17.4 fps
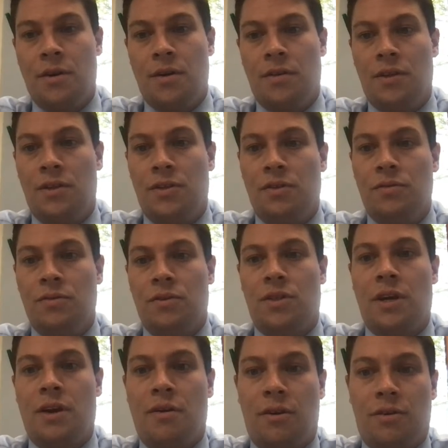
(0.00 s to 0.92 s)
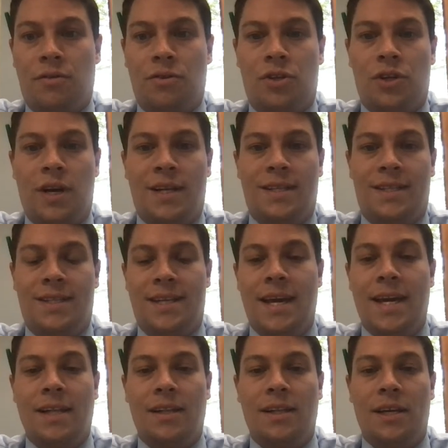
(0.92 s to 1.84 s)
This student's character shines
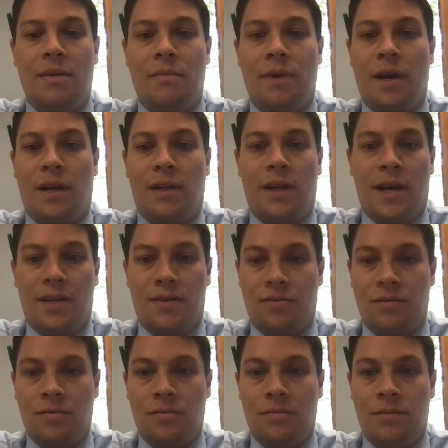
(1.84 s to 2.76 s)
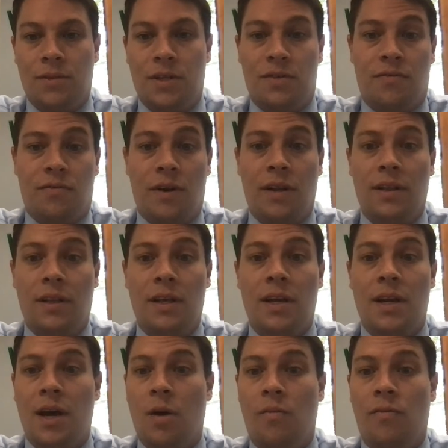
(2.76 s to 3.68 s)
daily in my classroom. He's
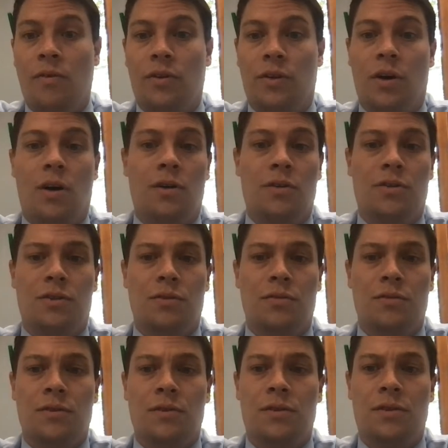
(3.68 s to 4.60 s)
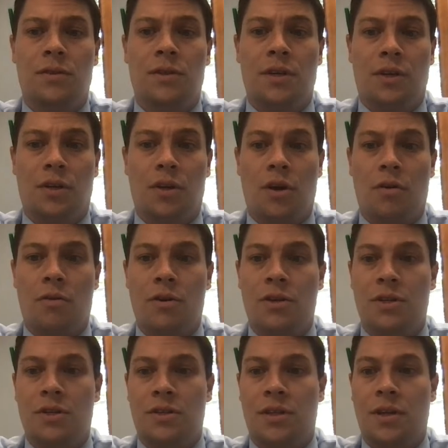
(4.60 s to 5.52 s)
friendly and helpful to all students. He
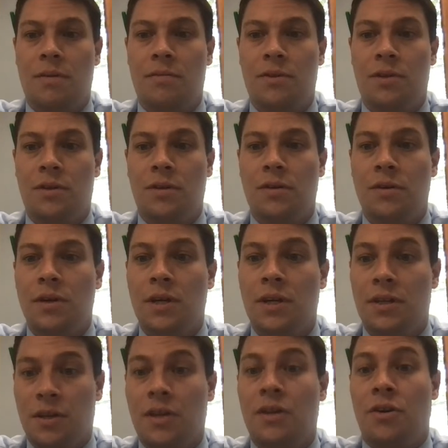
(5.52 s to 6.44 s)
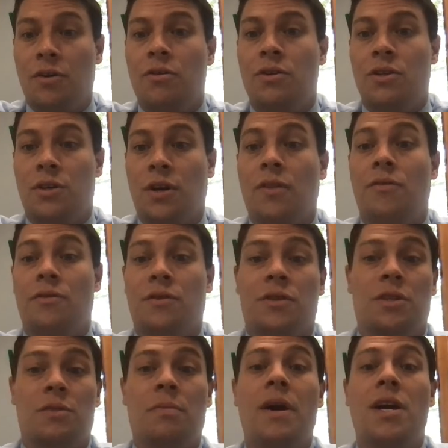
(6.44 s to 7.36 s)
encourages others
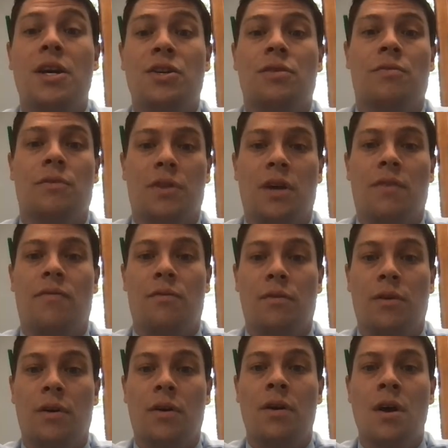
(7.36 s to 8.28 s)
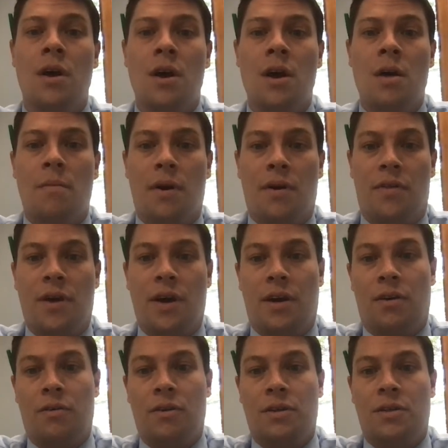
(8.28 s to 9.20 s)
and is patient with everyone.
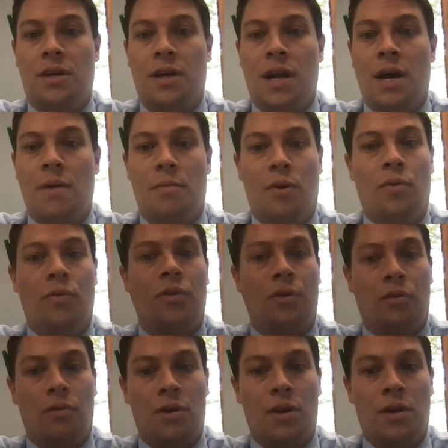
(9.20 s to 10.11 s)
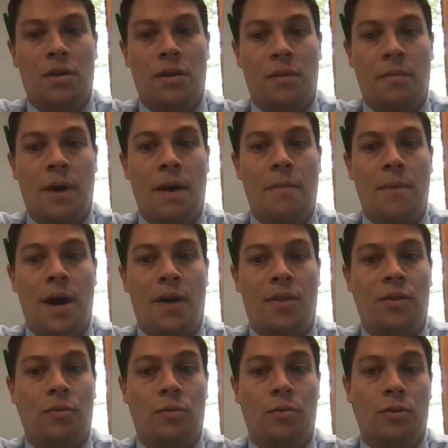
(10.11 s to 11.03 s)
Pythagoras and I both agree that my
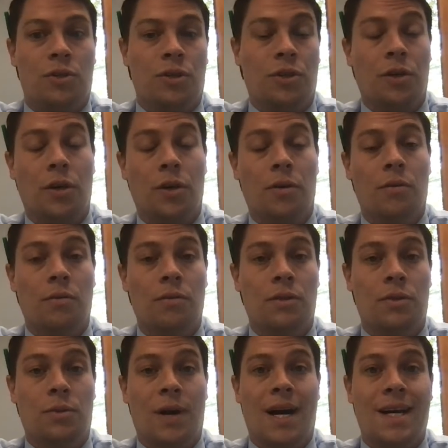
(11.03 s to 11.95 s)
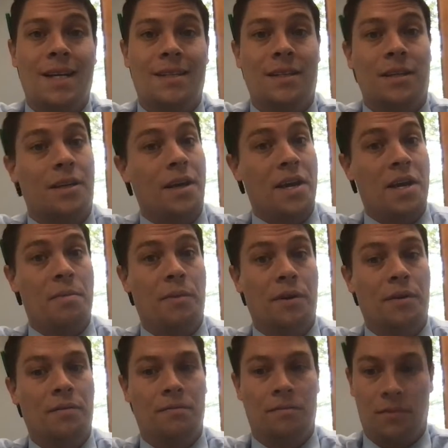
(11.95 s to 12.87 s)
math award should go to Isaac
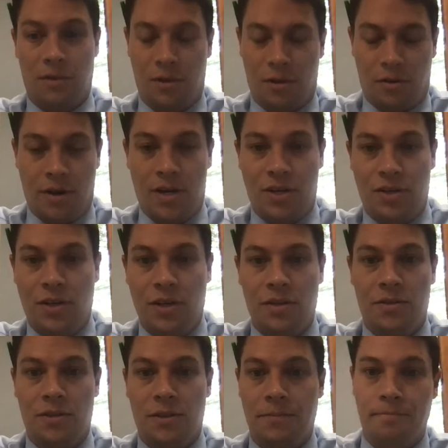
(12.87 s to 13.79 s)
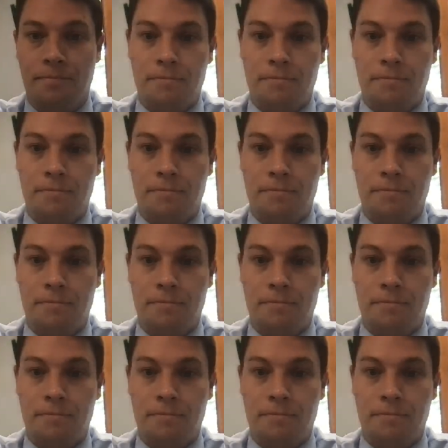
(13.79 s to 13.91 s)
Amen. Congratulations.